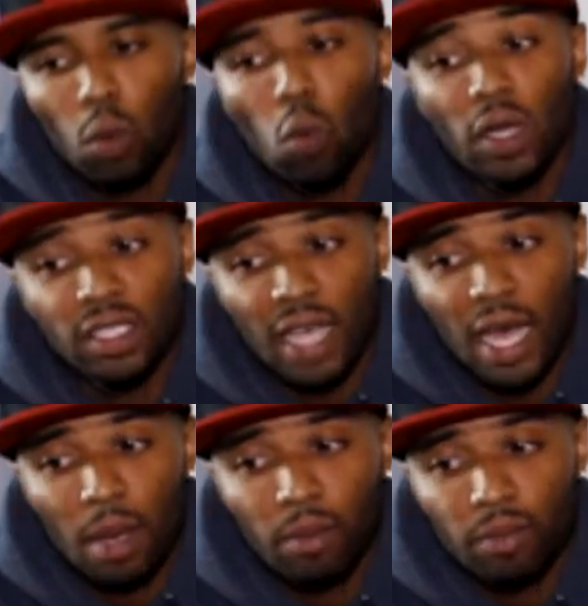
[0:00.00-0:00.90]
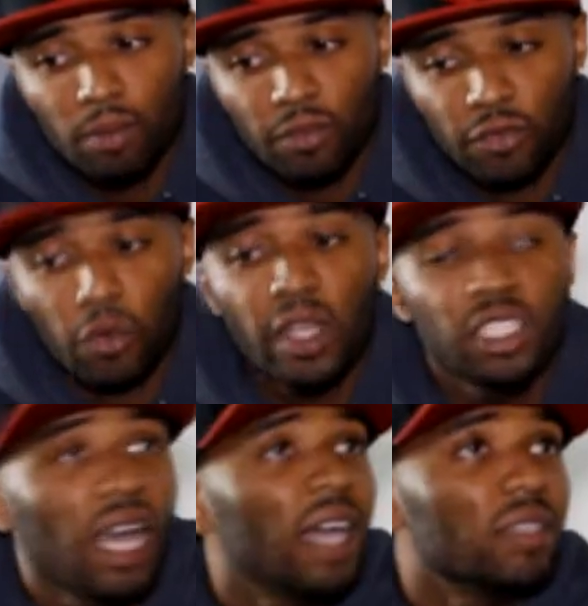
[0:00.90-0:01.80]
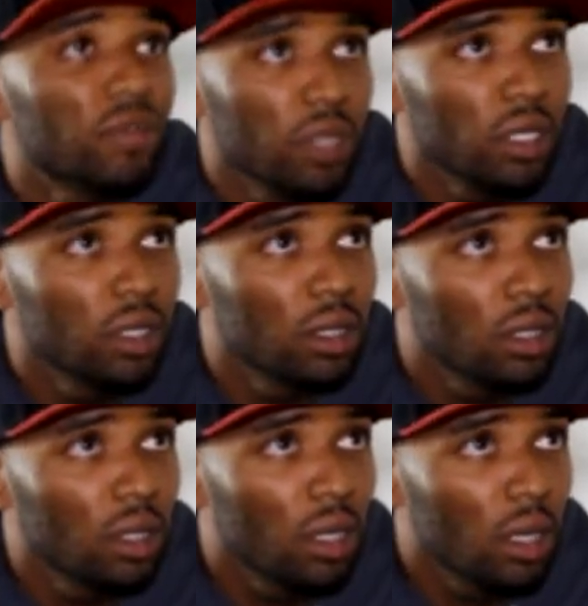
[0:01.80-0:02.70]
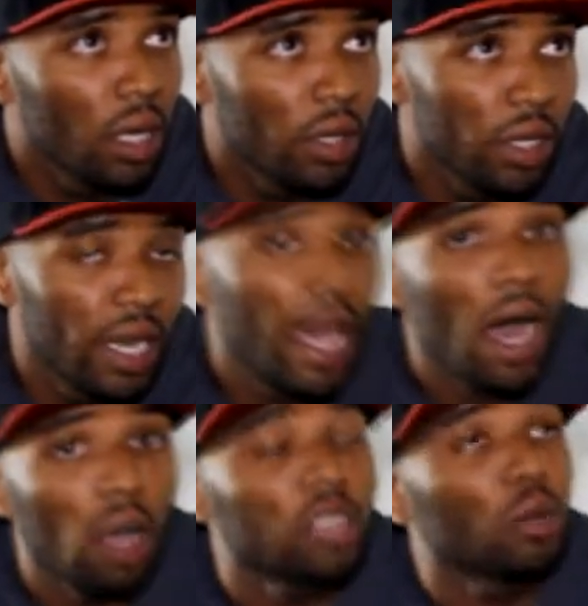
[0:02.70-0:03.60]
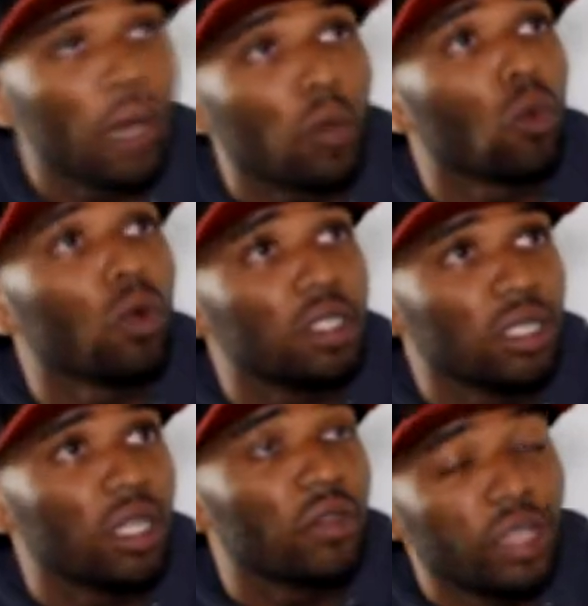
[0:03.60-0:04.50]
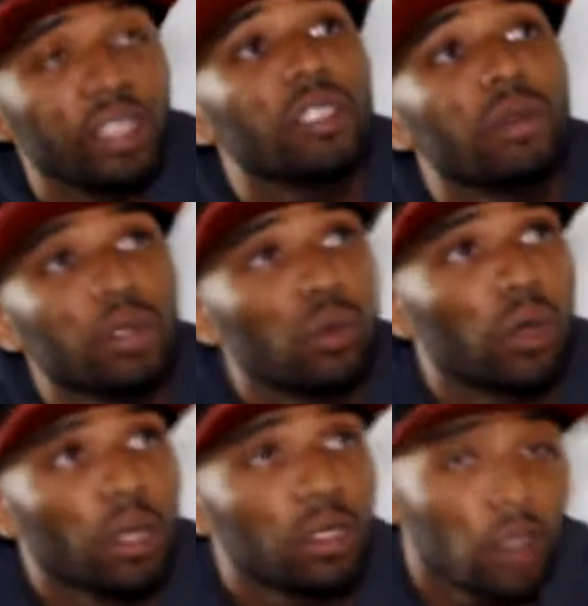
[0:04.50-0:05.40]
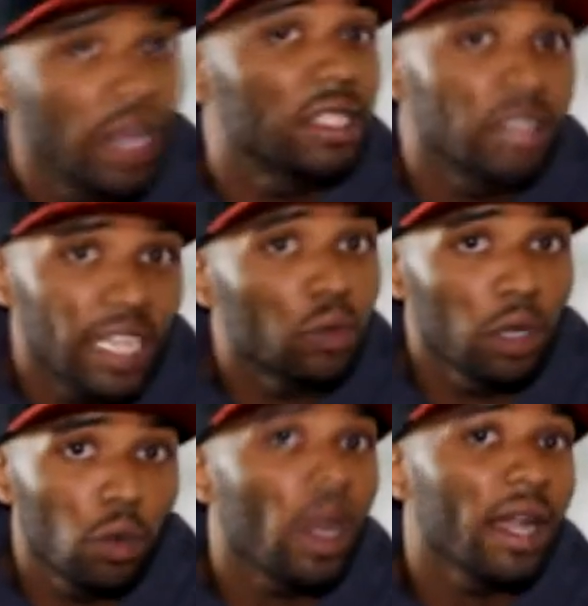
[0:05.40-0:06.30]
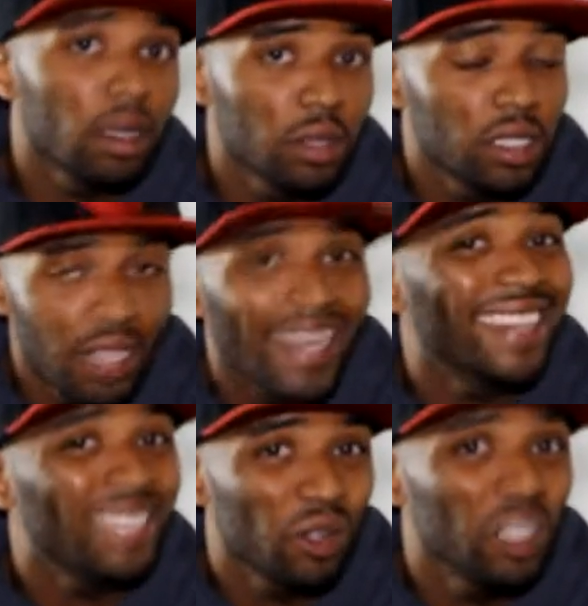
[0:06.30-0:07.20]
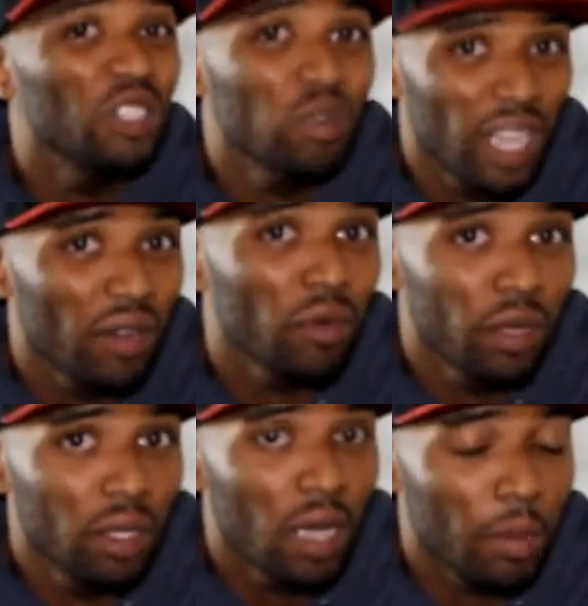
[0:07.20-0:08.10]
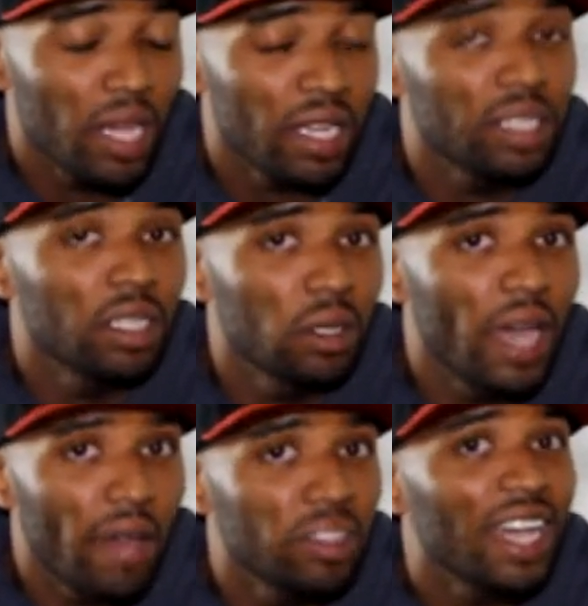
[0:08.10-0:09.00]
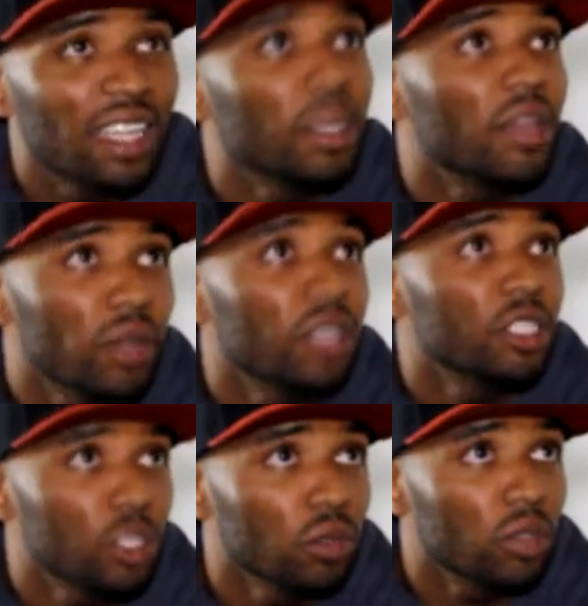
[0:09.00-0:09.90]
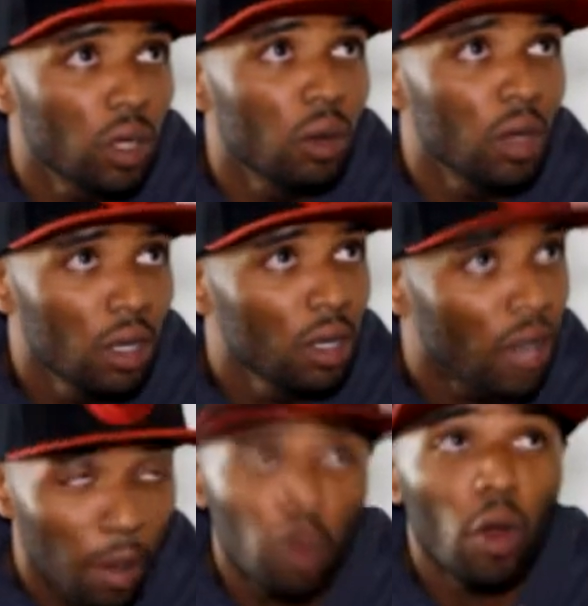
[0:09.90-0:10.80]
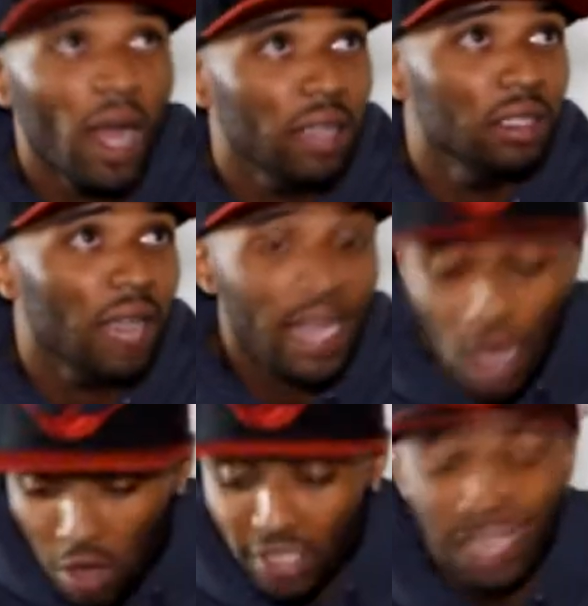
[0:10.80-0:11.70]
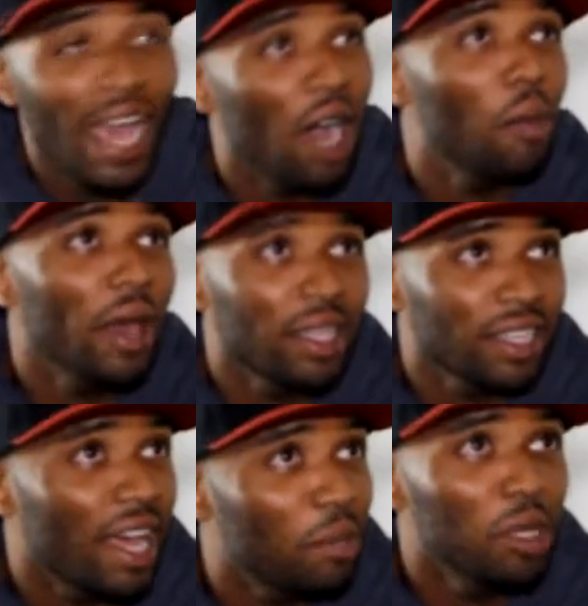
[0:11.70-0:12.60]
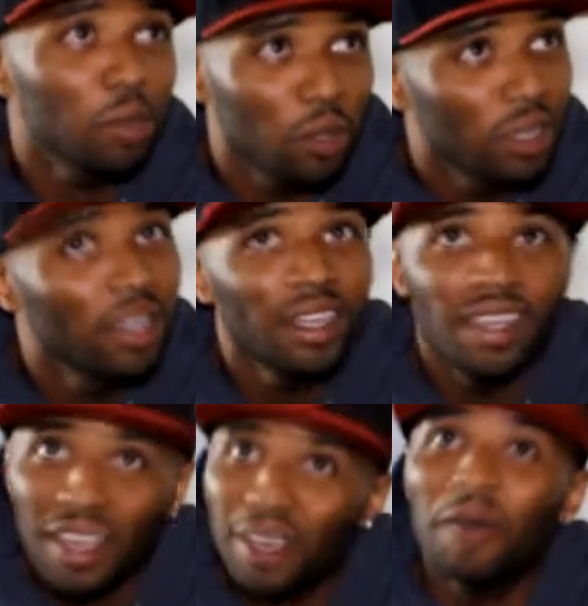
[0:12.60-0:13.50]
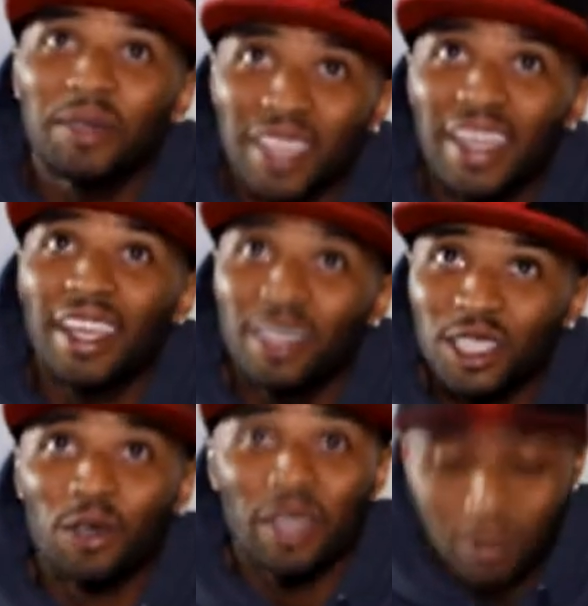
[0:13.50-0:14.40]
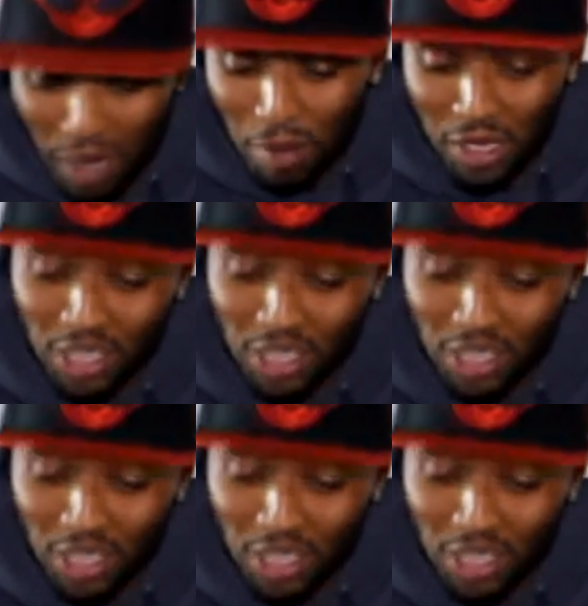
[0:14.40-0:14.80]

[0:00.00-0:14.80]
one-time franchise fee, and then I also pay royalties every issue as well. So that's where the grind comes in, because I got to sell issues I got to sell advertising every issue. So I'm grinding. I call these loud packs. A lot of people, you know what I'm saying, they in the streets, but I'm in the